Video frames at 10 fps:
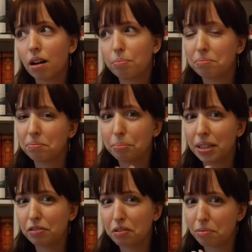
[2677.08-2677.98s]
a
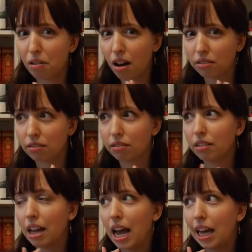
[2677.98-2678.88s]
bit of a
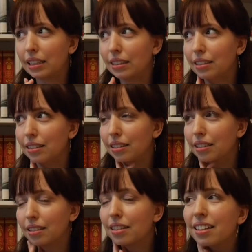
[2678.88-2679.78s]
brothel, and
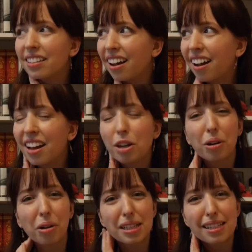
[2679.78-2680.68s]
yeah, I don't
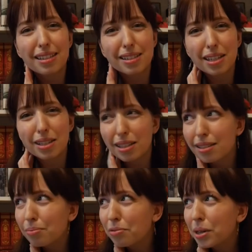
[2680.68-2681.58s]
know. It's
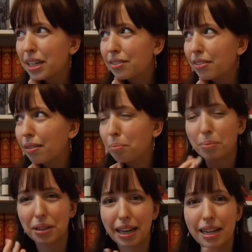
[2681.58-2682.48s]
a weird
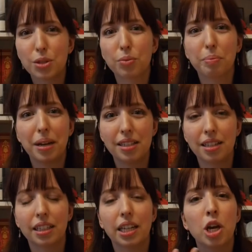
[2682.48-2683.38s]
place where
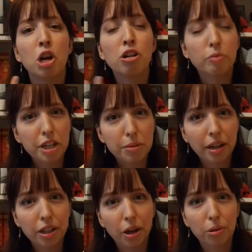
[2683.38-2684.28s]
basically rich
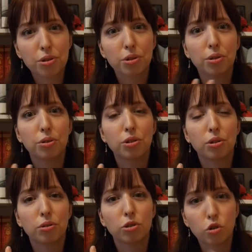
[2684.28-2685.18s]
men go
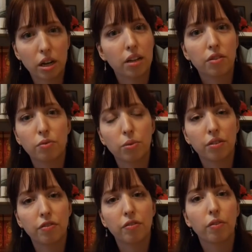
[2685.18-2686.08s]
to drink
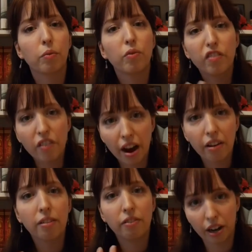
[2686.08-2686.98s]
with
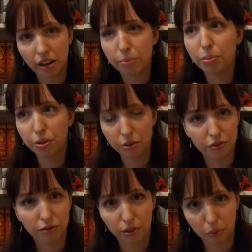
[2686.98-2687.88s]
very, very
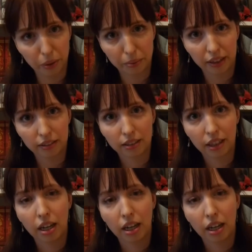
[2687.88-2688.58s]
beautiful women